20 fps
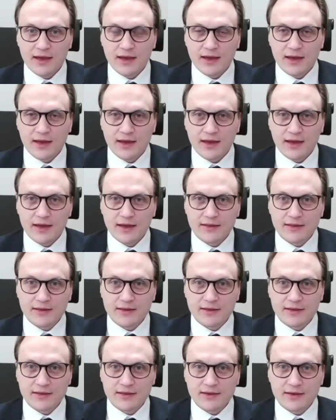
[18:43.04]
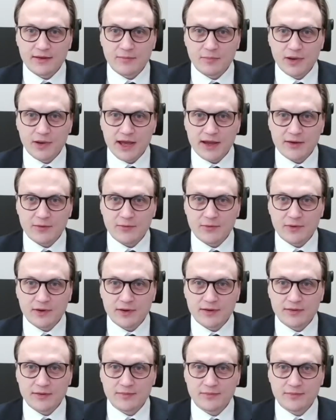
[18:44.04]
And then the black one
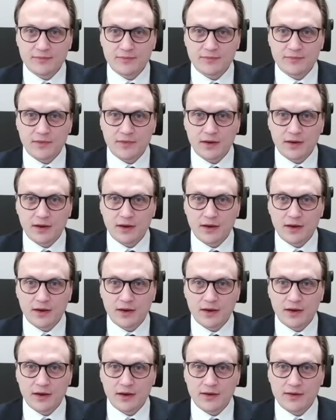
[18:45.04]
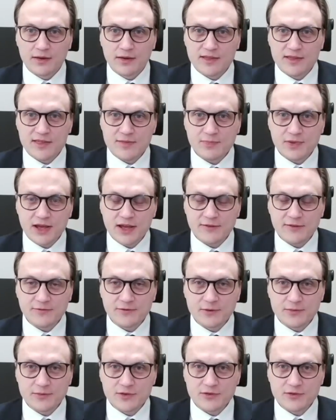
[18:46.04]
is platform
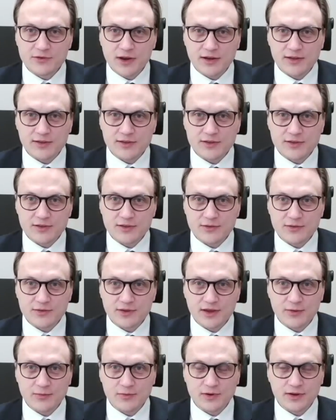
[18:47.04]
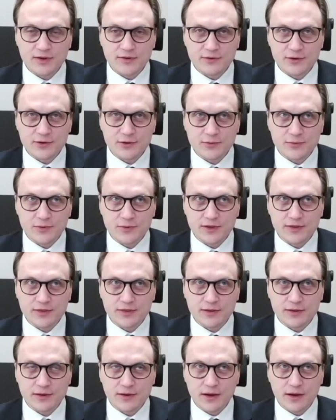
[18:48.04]
strategy. So that one I wrote with
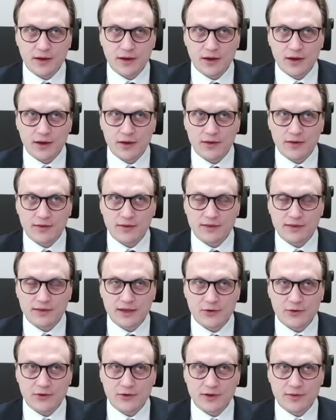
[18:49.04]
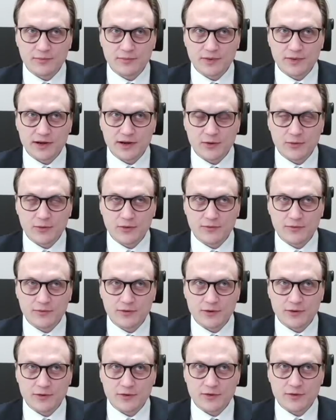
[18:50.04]
Tero Ojanperä, who
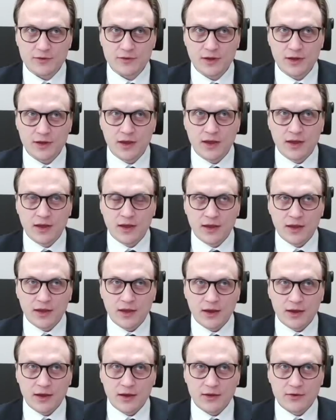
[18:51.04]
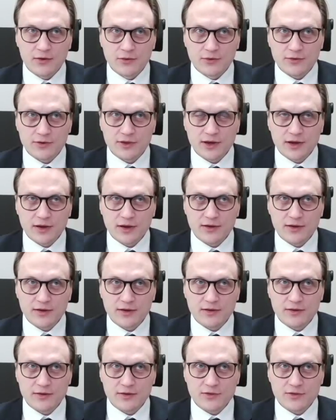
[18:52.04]
was Nokia
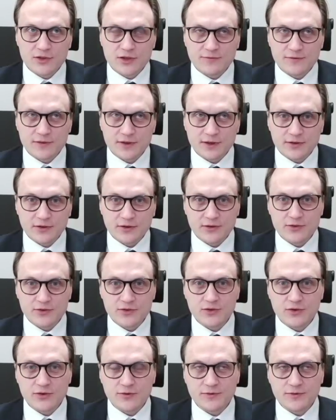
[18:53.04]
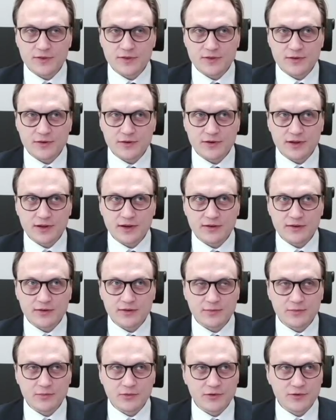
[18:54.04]
Chief Technology Officer and
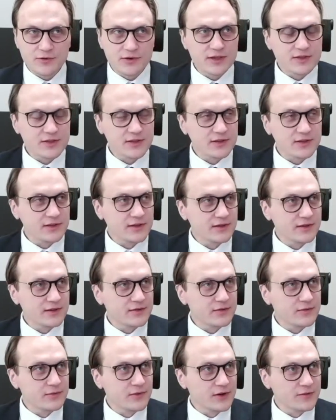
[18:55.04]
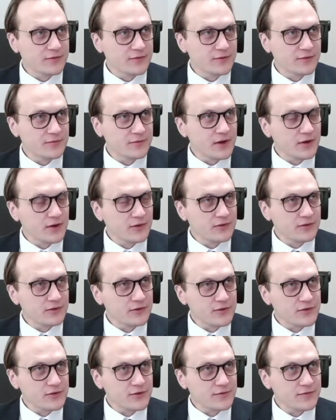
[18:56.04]
more recently one of the founders
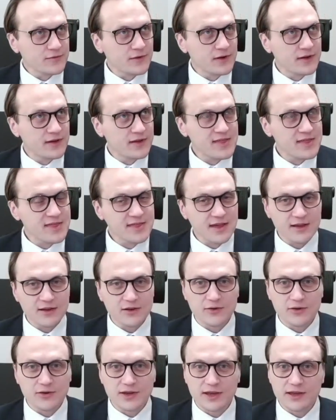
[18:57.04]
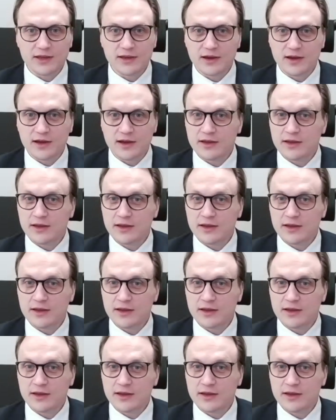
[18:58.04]
of Silo AI,